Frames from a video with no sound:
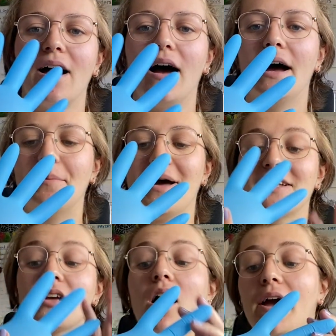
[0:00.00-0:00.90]
And
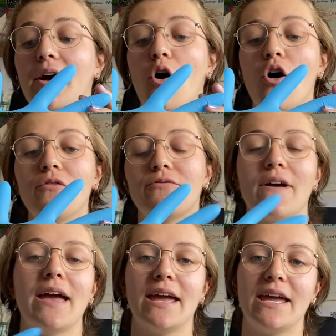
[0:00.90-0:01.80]
tie it off
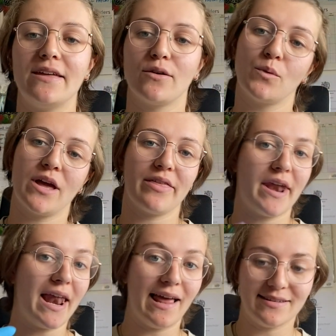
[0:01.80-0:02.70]
either with an
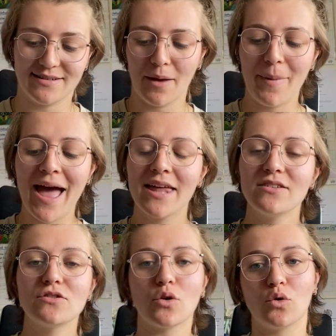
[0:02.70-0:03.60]
elastic
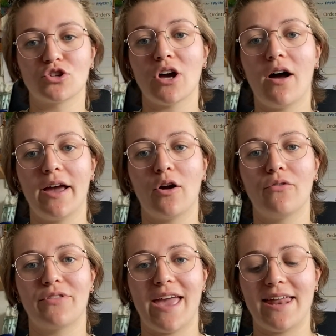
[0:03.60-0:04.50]
band or tying
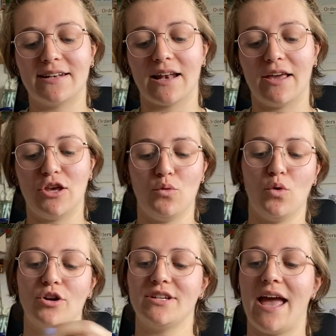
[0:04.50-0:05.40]
off the end like you
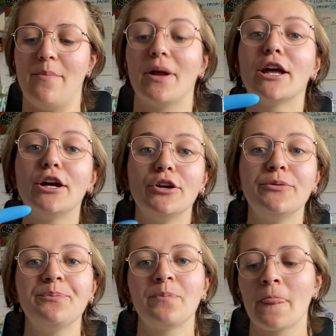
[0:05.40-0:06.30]
would a balloon.